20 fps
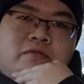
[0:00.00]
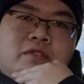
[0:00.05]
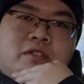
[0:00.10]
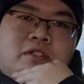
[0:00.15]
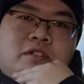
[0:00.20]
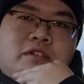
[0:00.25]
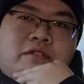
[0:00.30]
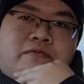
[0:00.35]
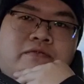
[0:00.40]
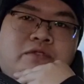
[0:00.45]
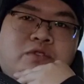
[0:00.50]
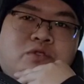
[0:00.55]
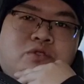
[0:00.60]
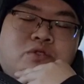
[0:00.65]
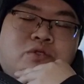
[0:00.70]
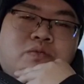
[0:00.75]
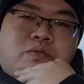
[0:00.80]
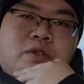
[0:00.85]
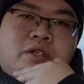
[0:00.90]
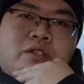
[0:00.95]

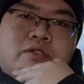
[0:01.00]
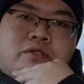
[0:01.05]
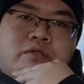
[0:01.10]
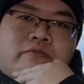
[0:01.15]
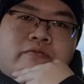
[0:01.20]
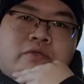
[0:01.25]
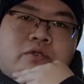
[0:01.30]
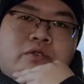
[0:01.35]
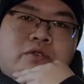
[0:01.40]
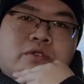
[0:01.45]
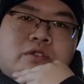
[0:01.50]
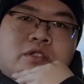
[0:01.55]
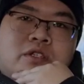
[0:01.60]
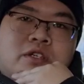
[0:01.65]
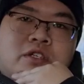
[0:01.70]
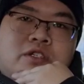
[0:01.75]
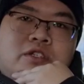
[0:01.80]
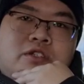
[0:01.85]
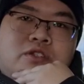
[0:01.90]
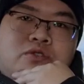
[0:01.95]
efficient way is, of course,
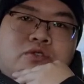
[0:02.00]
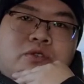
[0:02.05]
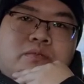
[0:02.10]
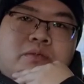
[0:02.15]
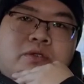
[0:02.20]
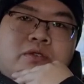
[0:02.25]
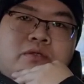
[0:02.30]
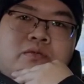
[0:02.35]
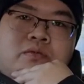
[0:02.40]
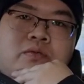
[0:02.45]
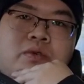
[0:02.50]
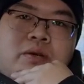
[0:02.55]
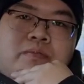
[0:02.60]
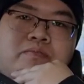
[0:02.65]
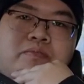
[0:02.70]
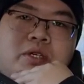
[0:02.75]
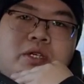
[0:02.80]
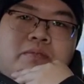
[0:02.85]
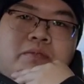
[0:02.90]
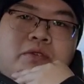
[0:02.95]
dictatorship. One
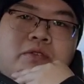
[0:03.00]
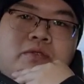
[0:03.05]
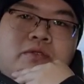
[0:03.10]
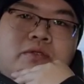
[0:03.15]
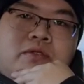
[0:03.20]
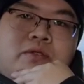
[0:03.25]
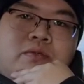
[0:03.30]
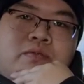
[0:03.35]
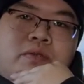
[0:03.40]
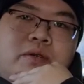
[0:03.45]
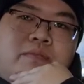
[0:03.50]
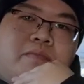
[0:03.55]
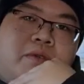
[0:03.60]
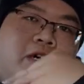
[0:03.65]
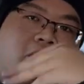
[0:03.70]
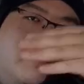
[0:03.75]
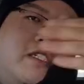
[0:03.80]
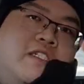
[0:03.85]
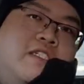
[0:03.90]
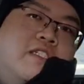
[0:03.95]

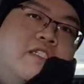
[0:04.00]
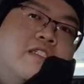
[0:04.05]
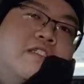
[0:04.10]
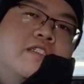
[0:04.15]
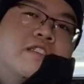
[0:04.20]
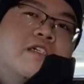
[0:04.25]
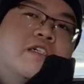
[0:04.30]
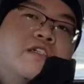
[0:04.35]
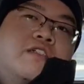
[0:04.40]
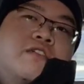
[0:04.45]
party decides